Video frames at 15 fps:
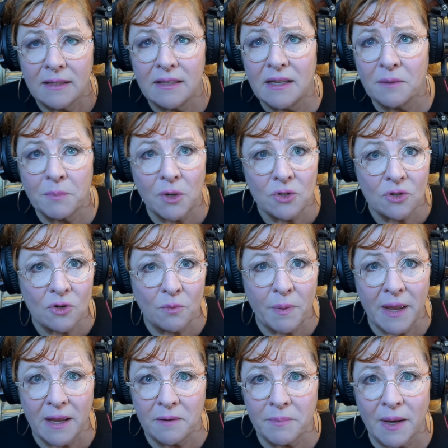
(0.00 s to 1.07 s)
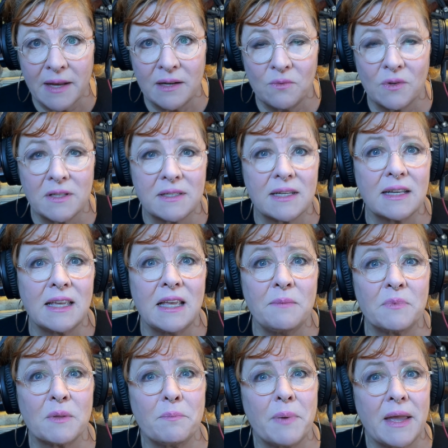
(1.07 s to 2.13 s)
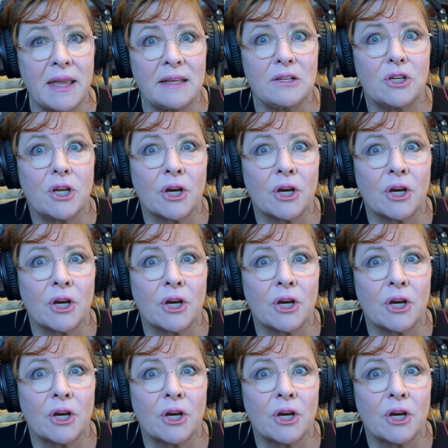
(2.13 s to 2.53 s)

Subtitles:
The emotional pain body wants to keep the pain